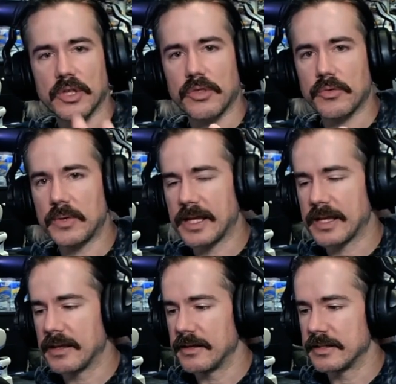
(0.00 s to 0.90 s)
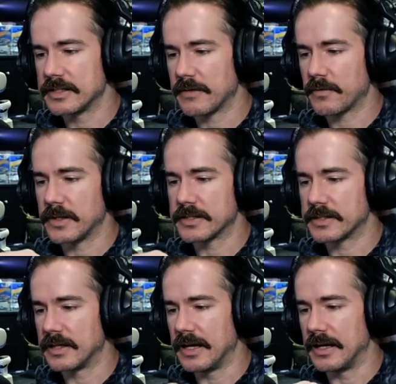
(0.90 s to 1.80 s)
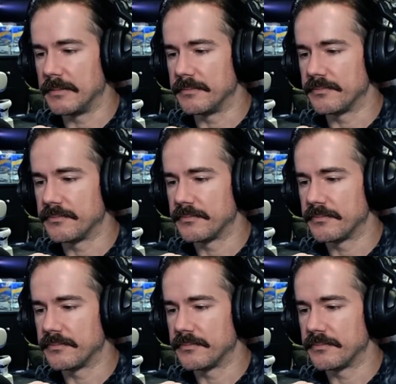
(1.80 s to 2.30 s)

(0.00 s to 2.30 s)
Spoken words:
3 different kind